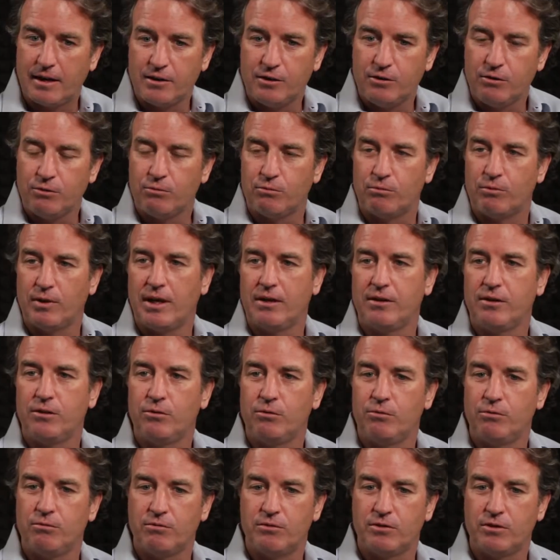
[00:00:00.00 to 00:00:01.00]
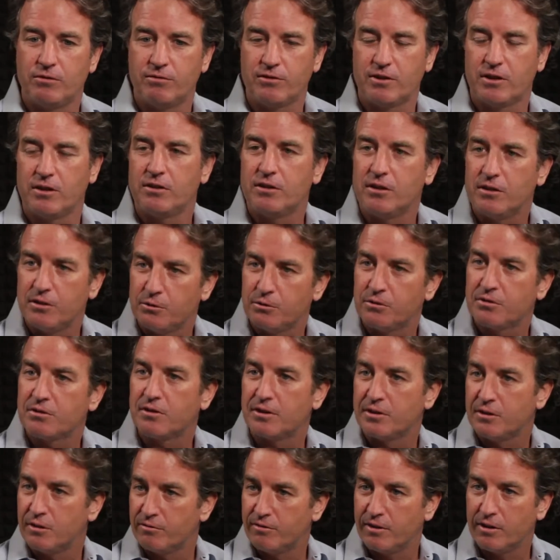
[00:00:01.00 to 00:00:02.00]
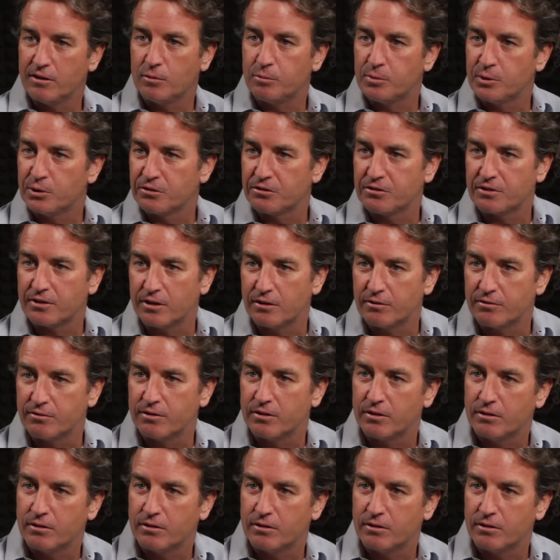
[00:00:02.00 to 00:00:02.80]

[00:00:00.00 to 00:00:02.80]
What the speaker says: do you continuously develop yourself?